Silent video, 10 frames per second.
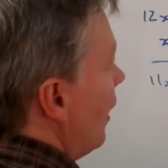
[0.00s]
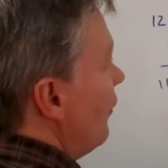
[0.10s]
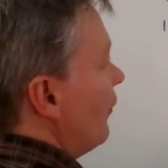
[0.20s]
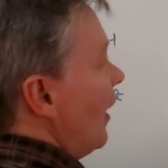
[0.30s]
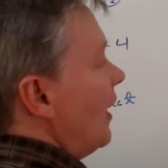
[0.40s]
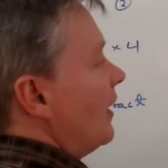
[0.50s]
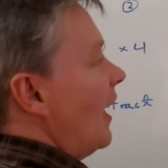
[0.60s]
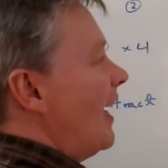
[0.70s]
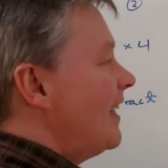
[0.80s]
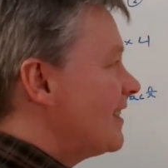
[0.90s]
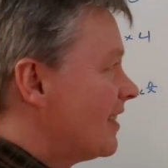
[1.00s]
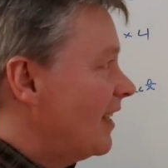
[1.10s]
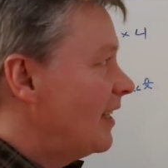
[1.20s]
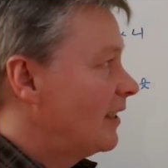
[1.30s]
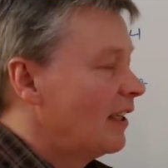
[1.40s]
And then
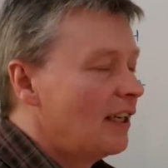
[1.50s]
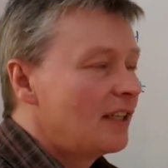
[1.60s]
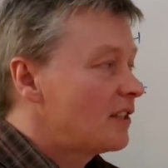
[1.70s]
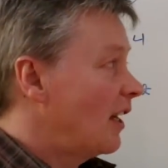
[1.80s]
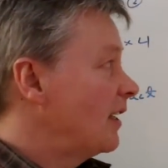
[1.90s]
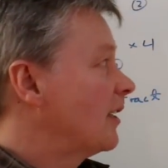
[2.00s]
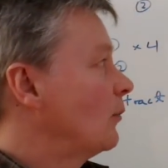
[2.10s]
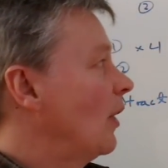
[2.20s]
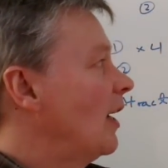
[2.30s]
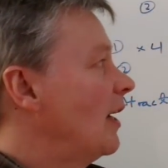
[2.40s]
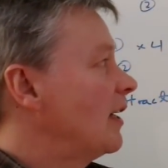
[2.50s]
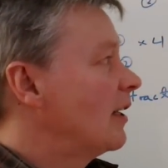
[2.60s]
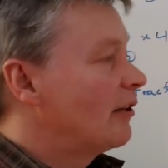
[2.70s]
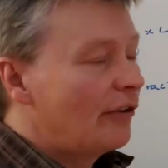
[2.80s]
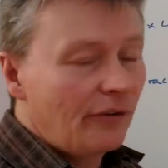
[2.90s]
eighteen take
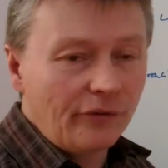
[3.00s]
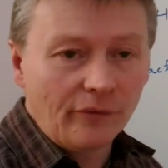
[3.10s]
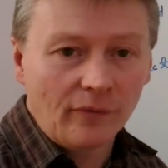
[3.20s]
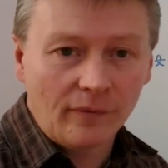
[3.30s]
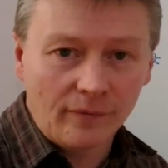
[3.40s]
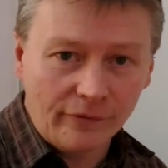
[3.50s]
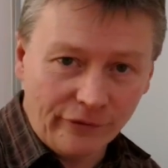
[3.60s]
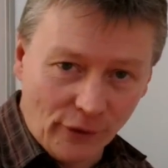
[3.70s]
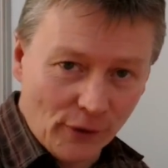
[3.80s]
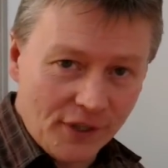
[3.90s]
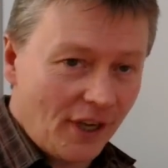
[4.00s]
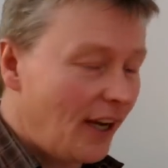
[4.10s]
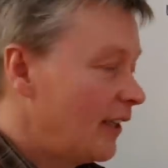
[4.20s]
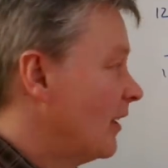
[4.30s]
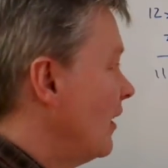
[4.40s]
away
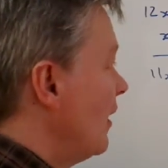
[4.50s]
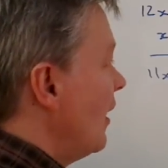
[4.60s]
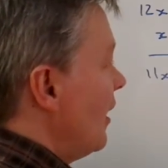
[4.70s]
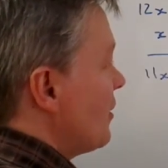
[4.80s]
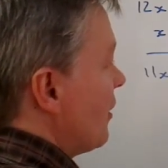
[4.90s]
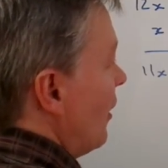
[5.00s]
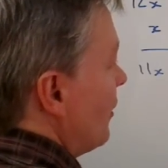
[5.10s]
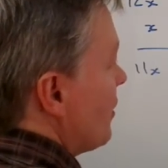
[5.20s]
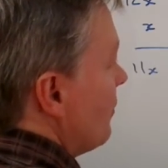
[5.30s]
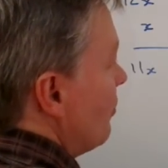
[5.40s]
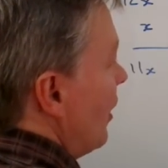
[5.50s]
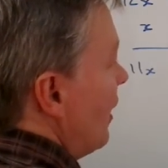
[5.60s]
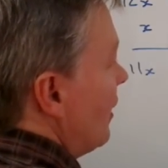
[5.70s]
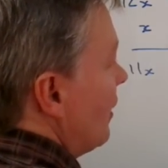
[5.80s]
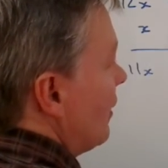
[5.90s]
fourteen is going to
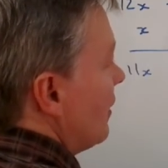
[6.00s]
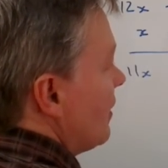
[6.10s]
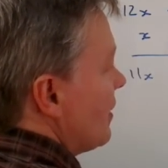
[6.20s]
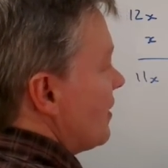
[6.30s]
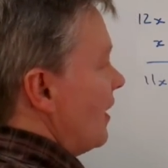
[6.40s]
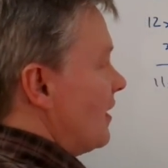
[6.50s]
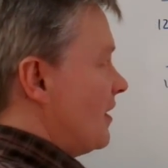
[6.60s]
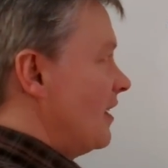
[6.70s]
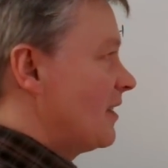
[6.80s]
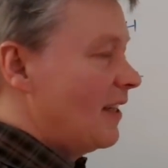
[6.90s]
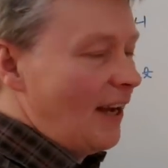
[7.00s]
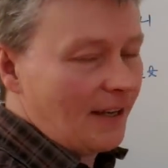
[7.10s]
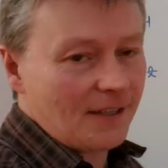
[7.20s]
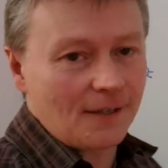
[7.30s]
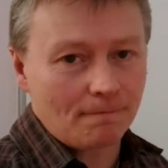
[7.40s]
be
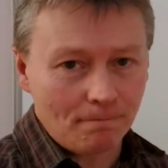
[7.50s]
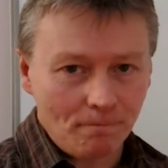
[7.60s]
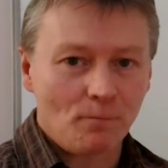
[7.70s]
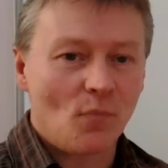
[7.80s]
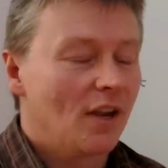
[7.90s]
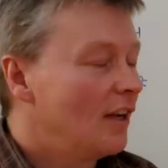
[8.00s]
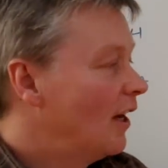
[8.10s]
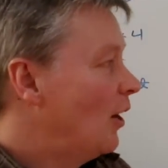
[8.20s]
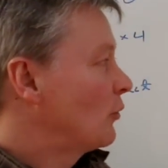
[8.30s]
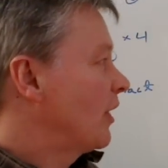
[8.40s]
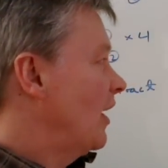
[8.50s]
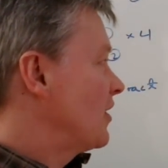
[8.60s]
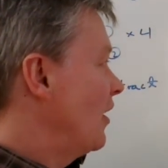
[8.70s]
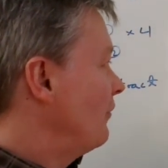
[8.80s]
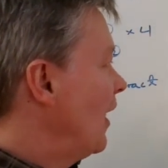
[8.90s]
sixty-six. Okay,
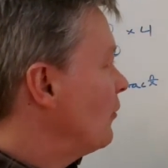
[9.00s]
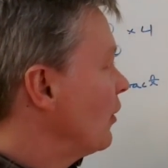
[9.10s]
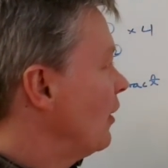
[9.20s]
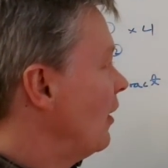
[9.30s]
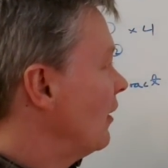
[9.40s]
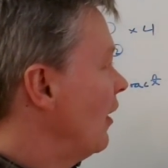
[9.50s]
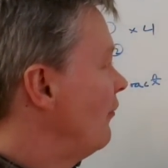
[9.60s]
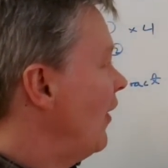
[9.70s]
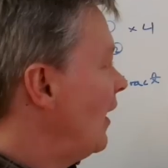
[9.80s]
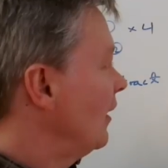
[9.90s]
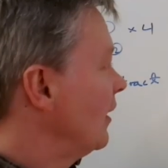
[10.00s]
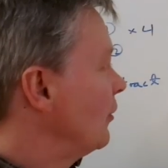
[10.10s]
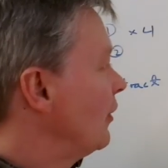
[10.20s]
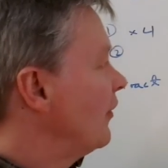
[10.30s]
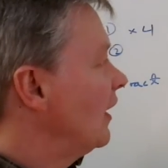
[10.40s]
so I've now got a
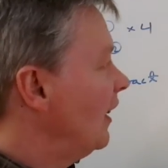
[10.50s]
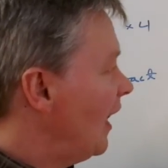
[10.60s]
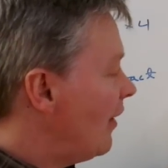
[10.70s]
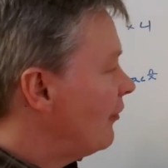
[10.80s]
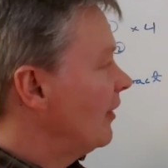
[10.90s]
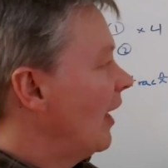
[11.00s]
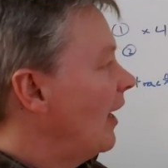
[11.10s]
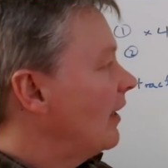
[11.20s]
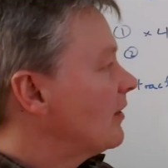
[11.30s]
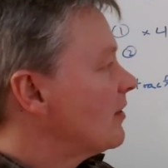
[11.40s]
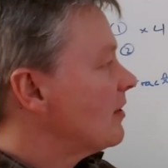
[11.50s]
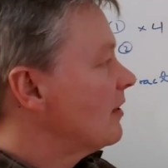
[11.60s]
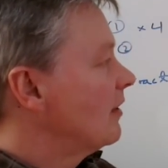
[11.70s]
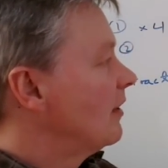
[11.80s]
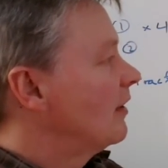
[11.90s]
value of eleven
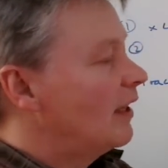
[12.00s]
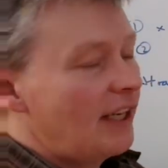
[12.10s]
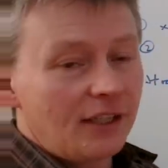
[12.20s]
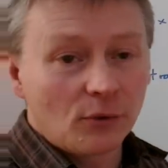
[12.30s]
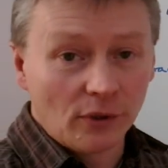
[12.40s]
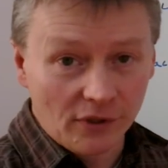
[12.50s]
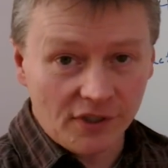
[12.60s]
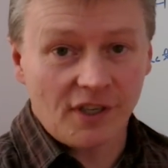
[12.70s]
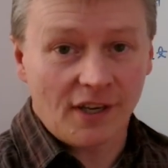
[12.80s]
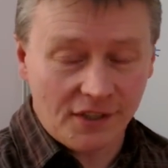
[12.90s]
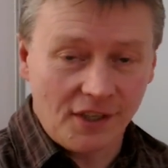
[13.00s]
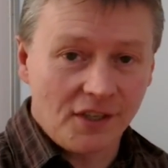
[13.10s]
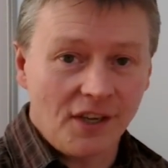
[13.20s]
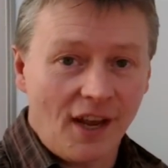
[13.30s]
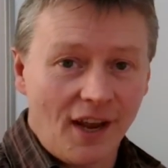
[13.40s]
x equals
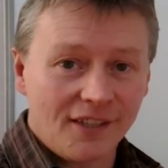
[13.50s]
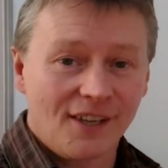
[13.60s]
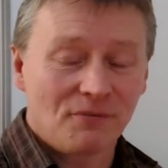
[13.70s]
sixty-six.